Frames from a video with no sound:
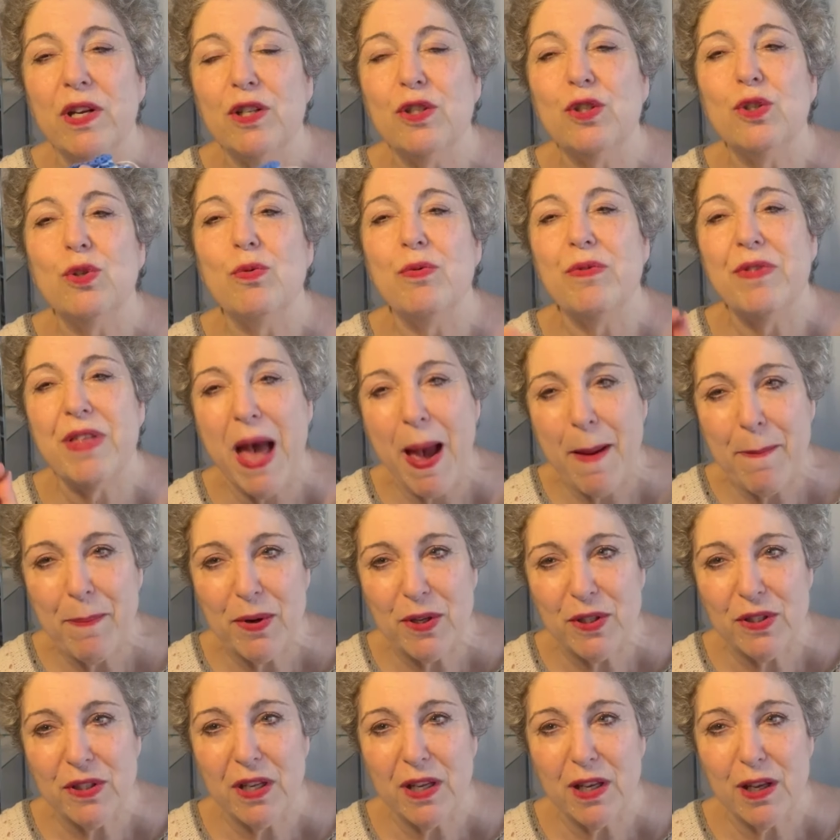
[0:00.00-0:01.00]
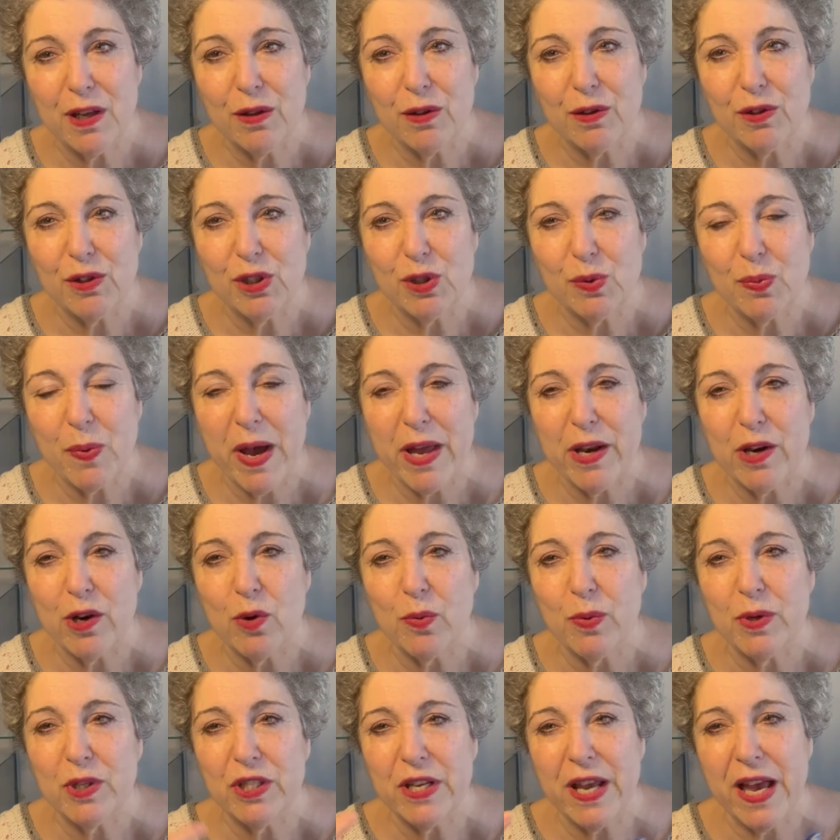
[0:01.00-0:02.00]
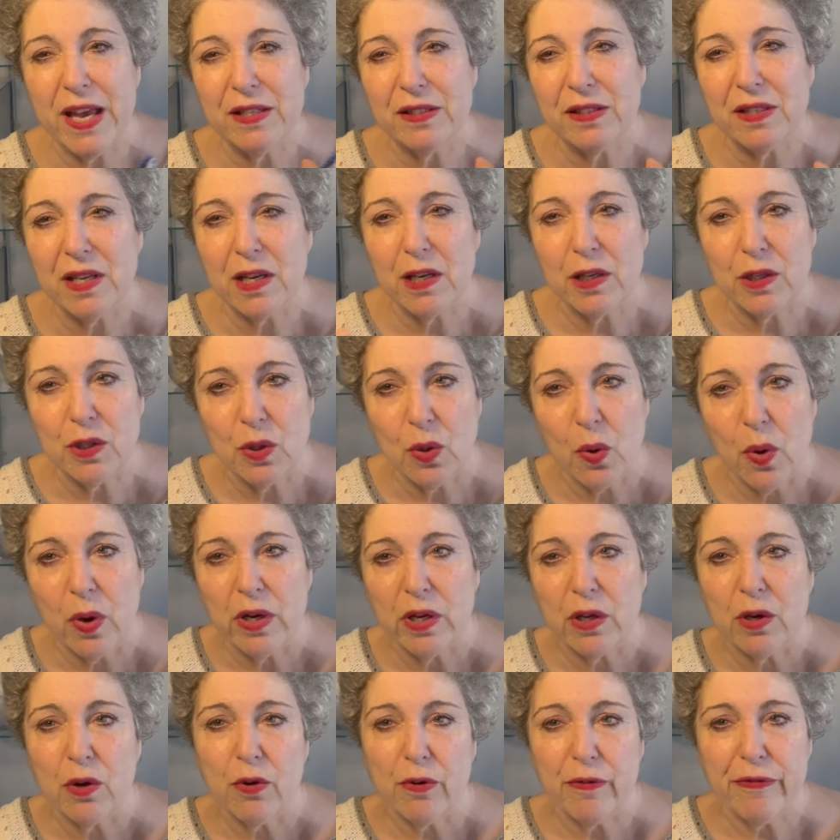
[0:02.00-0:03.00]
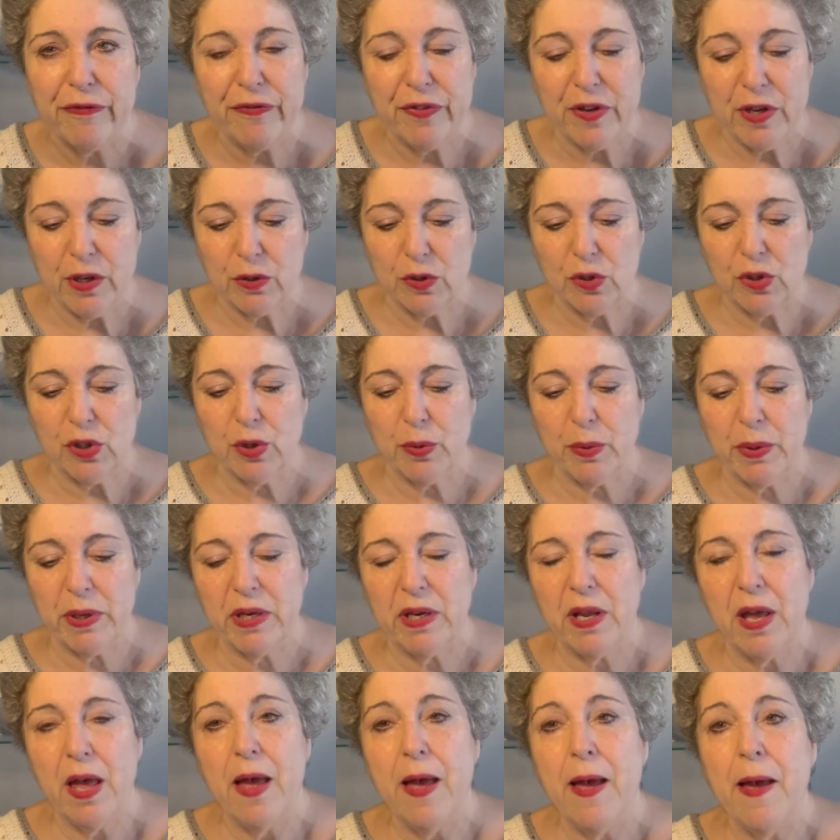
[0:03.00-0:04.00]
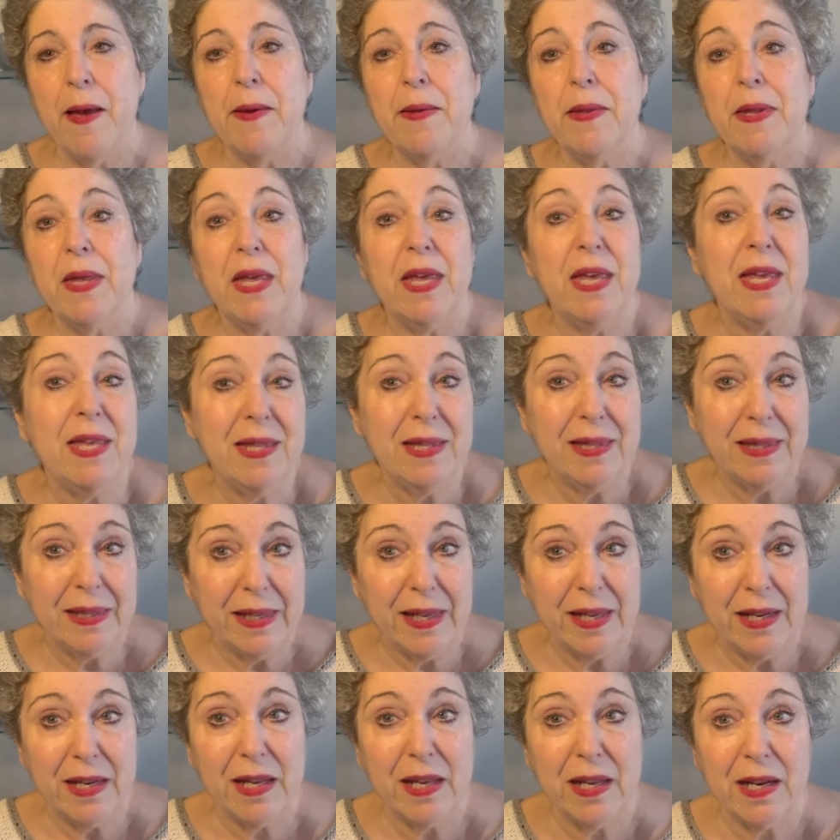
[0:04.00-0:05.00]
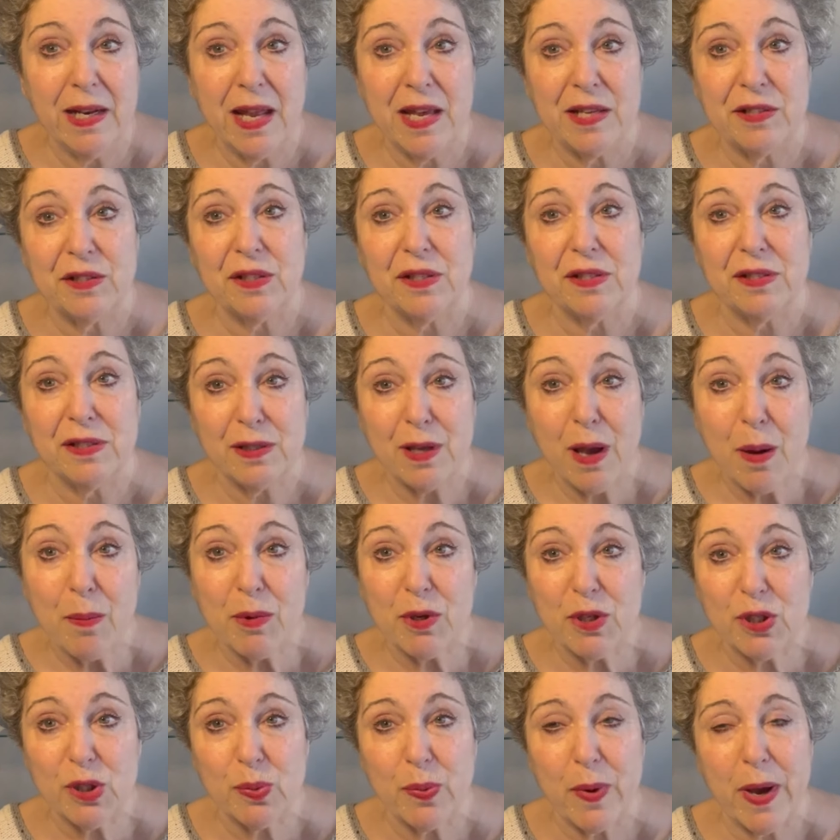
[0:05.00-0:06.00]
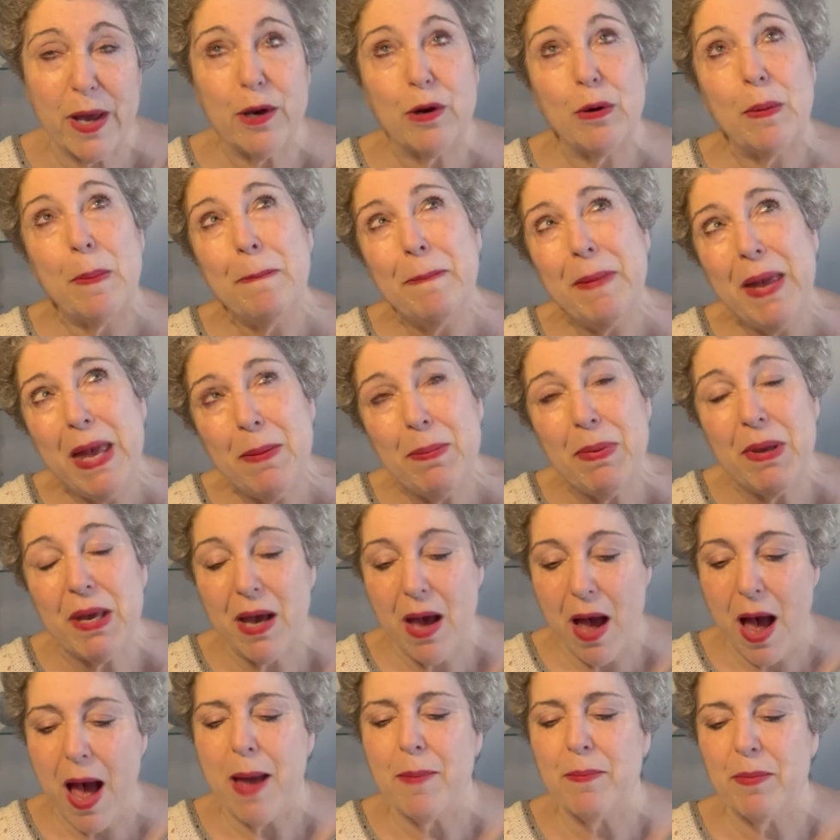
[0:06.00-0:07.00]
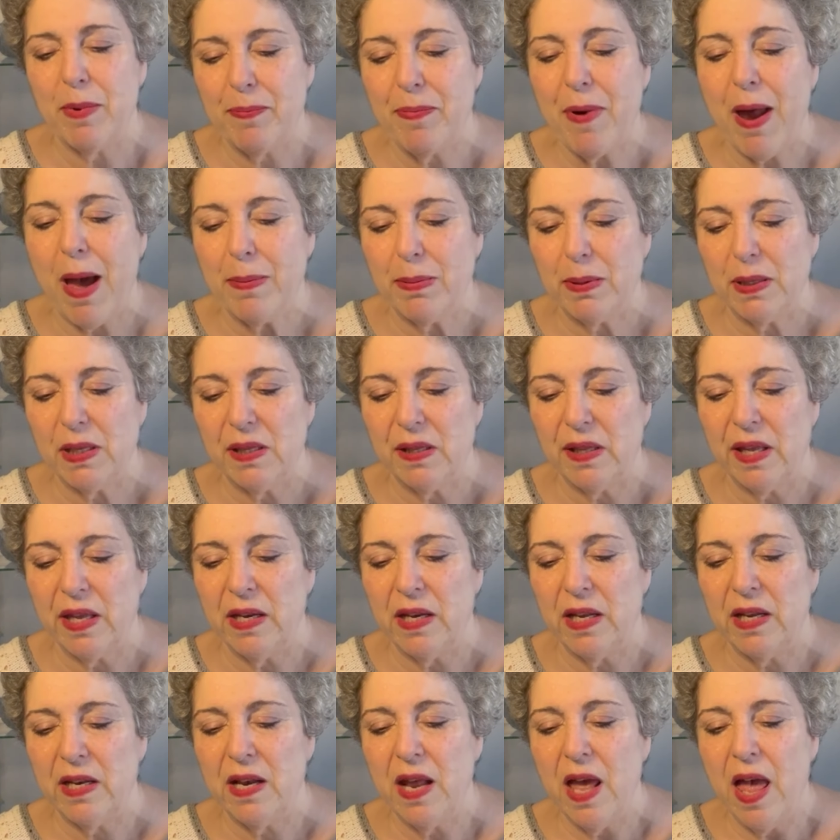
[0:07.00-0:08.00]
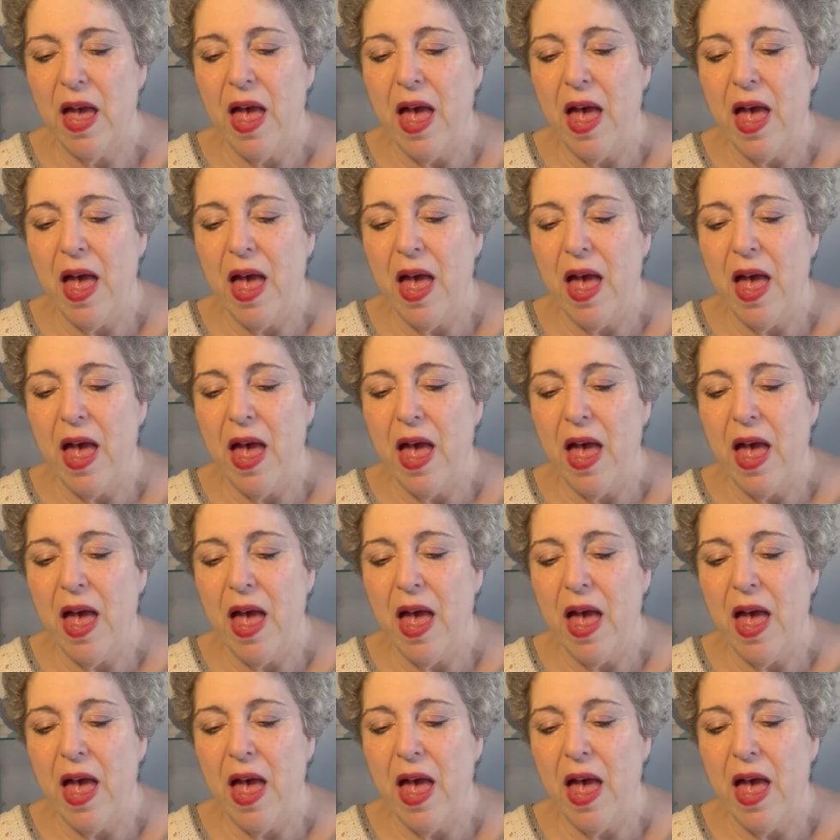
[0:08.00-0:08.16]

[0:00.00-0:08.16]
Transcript: to do that particular sweater, which has like a nautical feel to it, in linen as a summer sweater, maybe cotton, but probably linen.